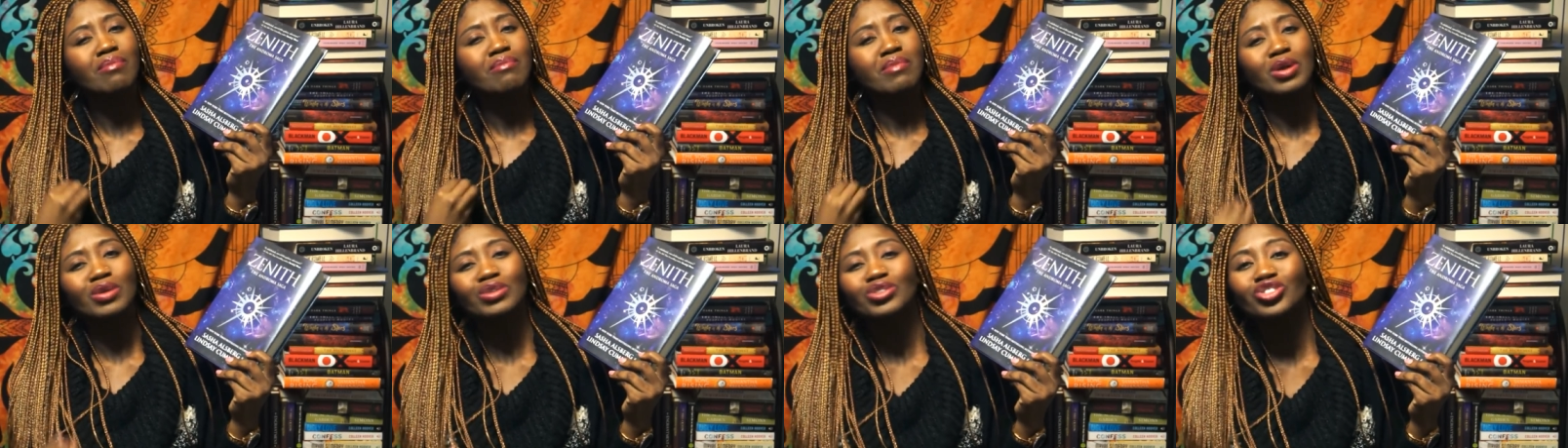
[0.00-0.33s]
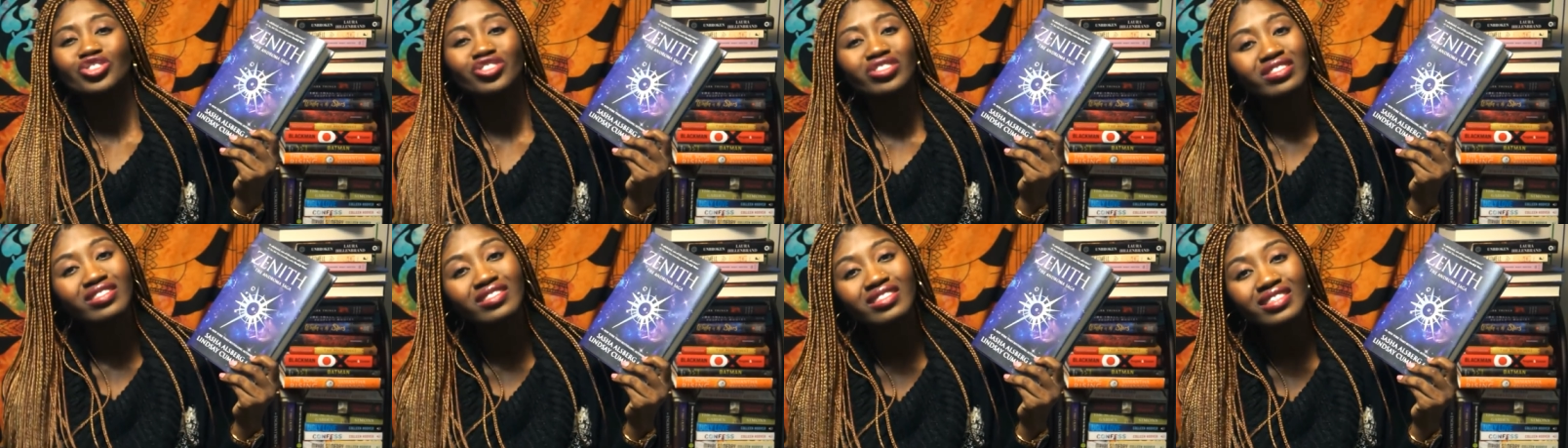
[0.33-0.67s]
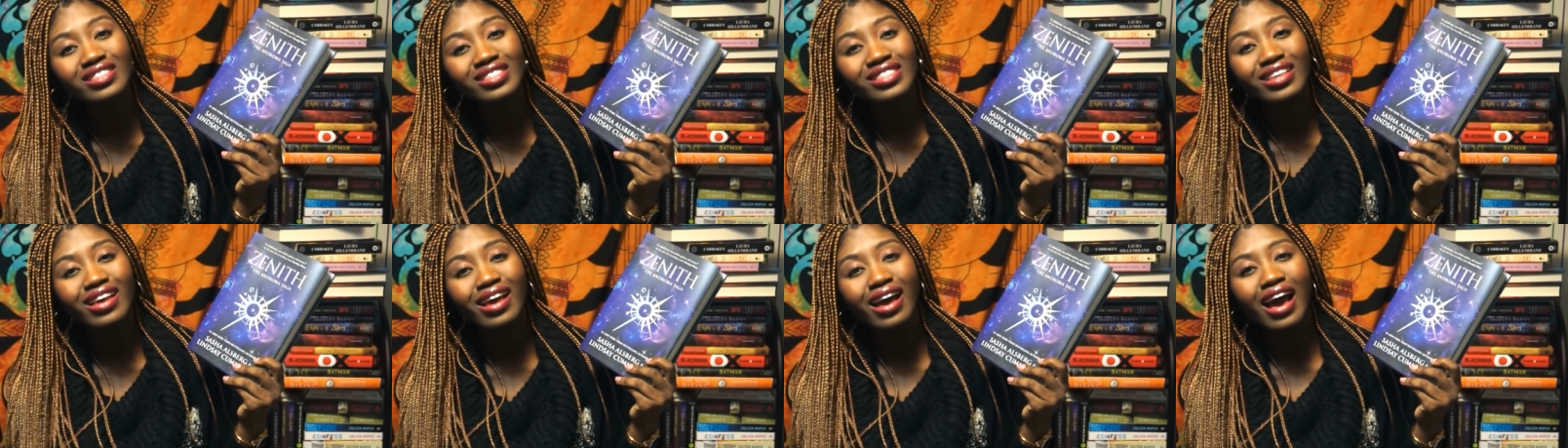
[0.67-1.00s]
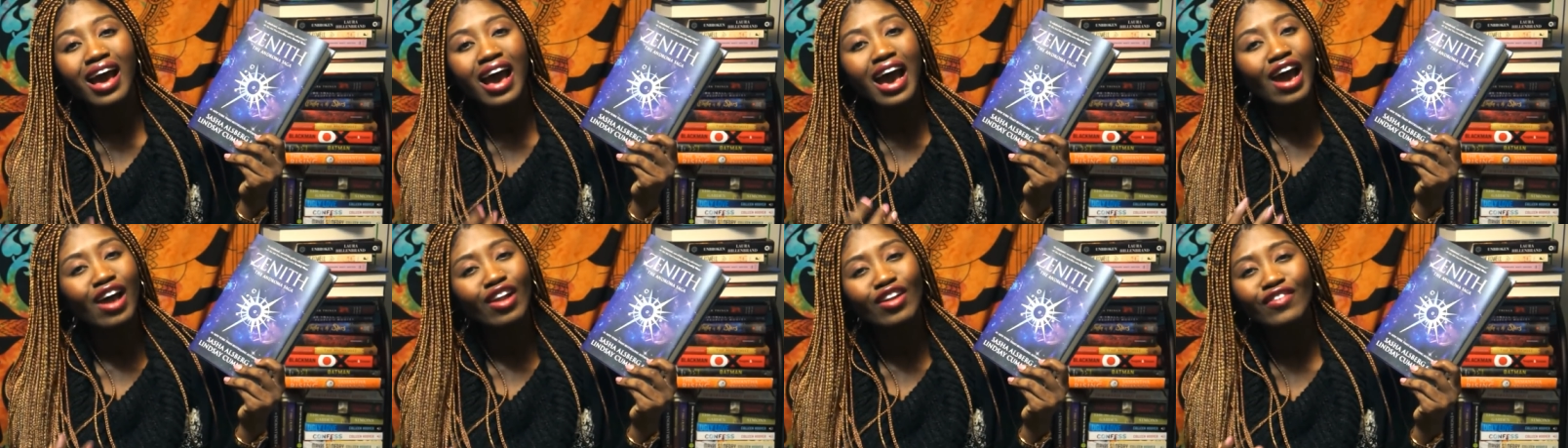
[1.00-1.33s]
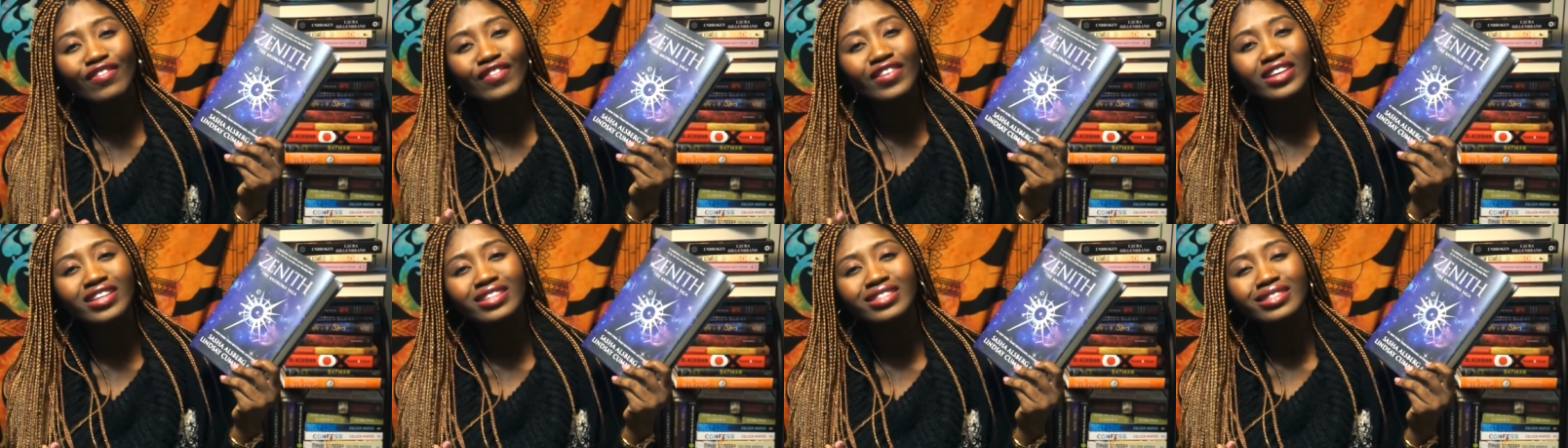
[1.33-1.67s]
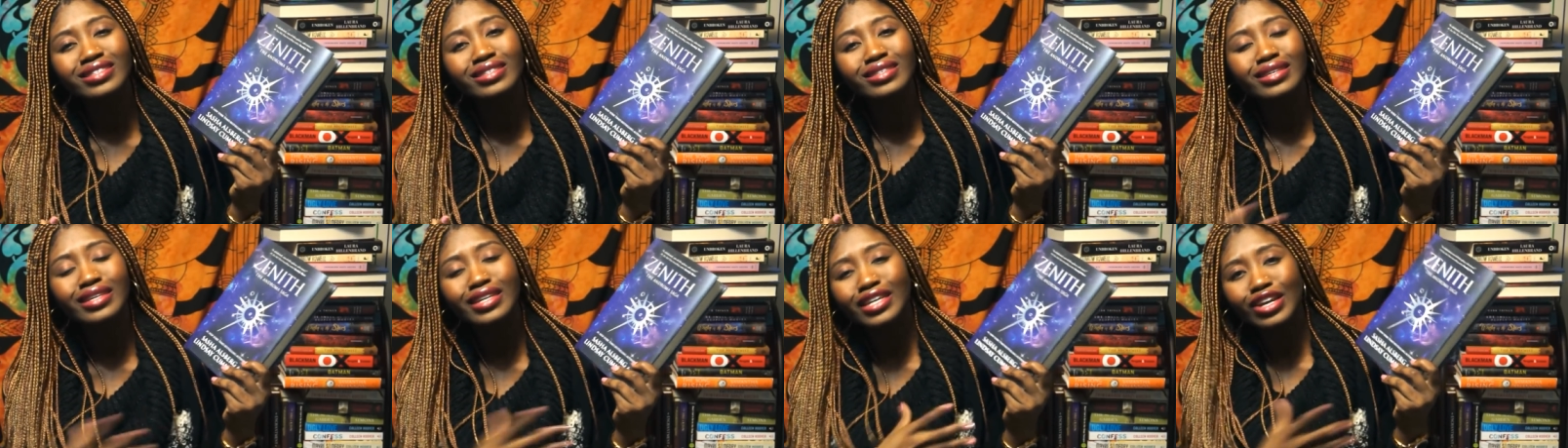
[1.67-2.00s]
emotions out of
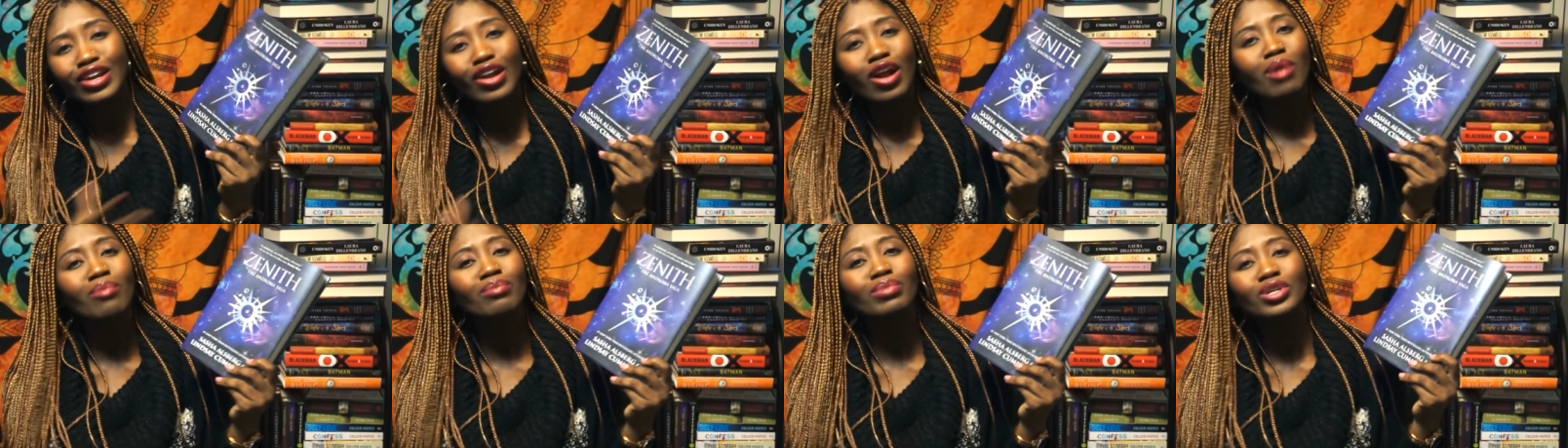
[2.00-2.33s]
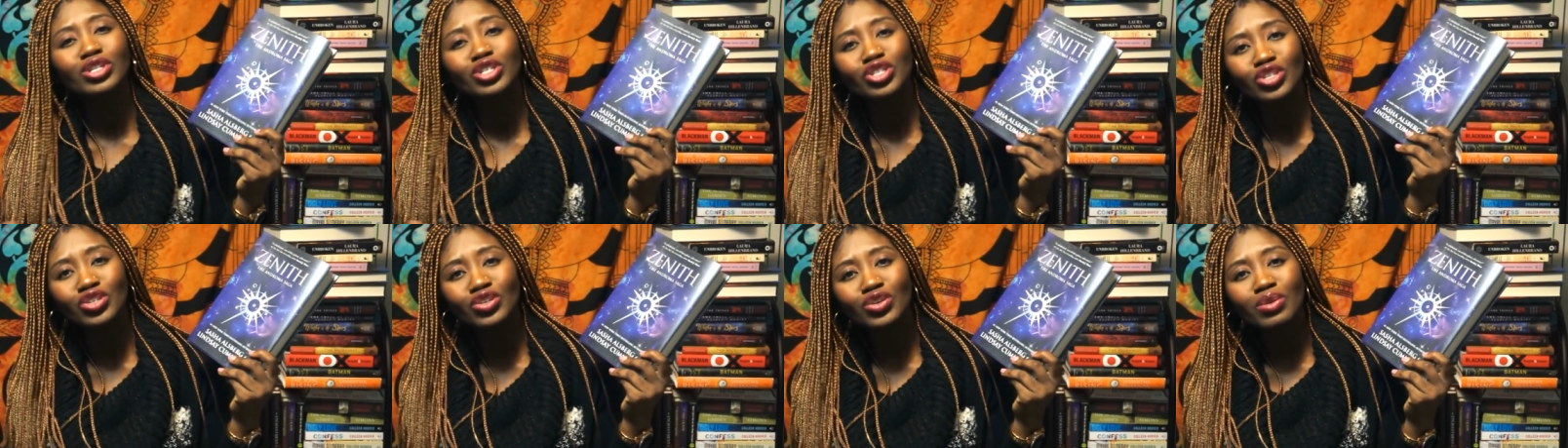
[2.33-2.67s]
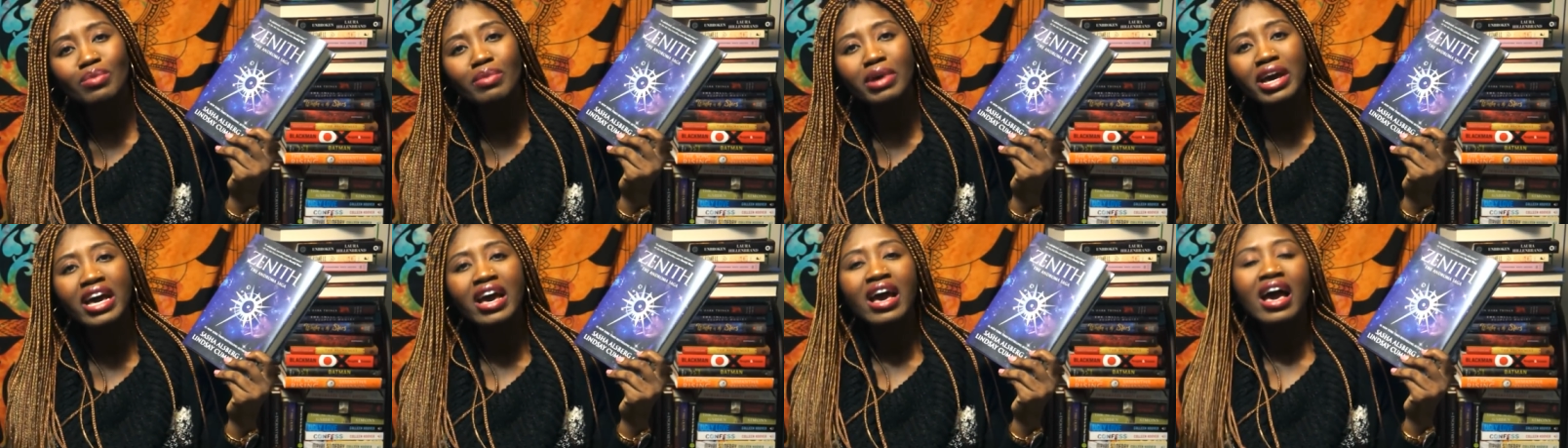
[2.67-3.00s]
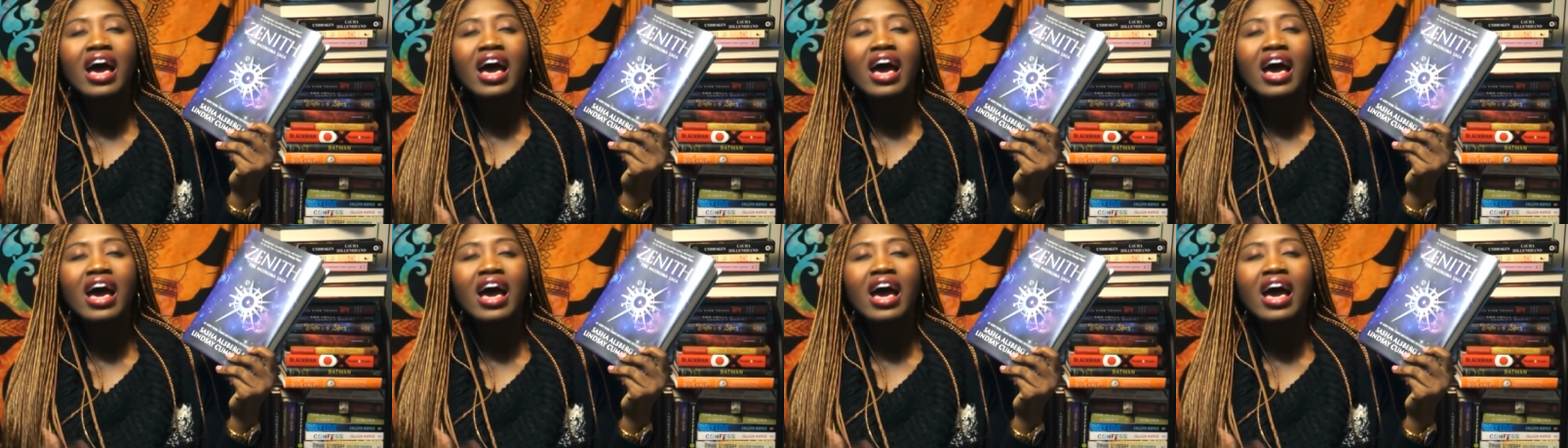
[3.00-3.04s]
us here on BookTube.